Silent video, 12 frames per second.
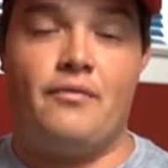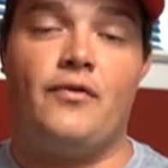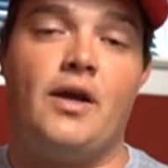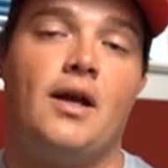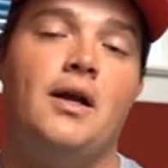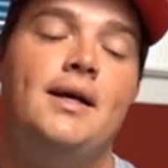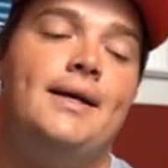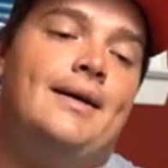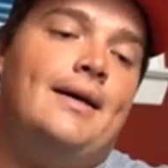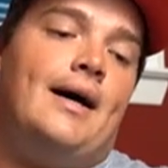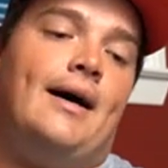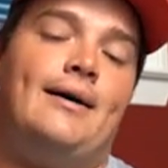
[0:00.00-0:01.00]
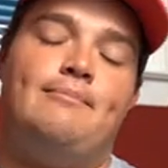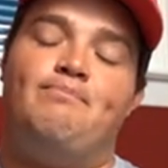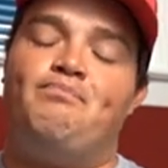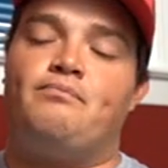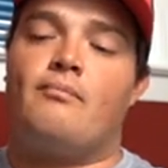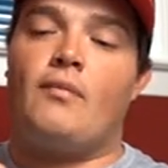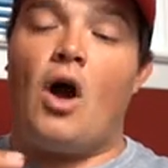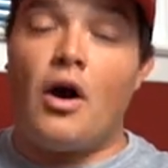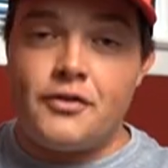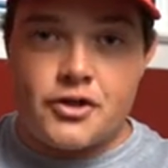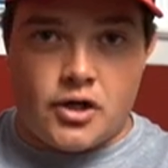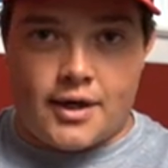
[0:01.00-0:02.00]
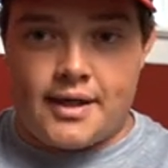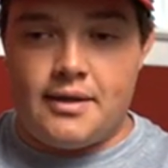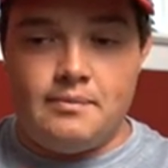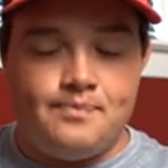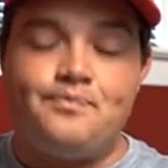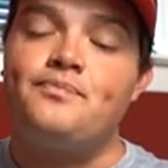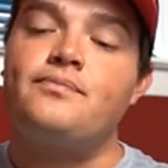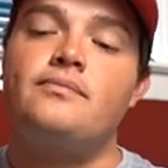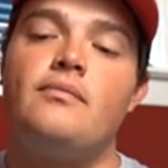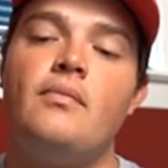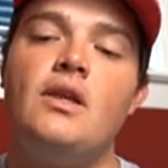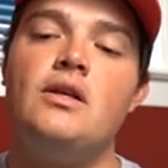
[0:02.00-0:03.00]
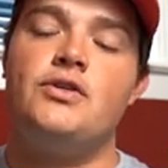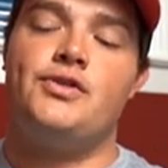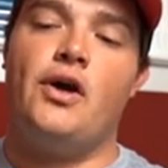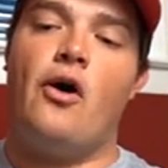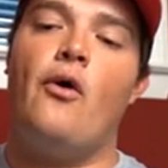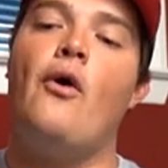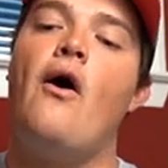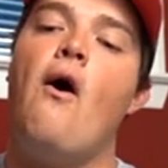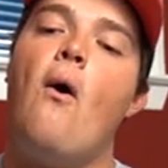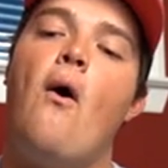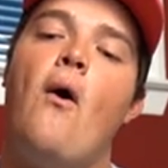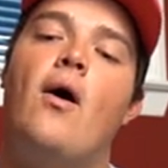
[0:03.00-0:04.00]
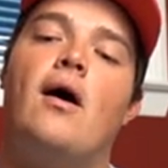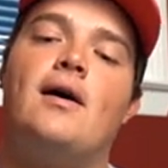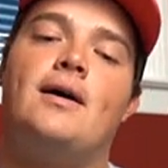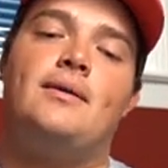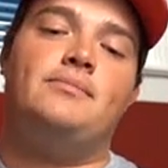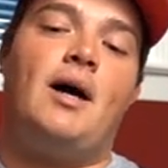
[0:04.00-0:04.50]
nymphing on the Truckee. So I'm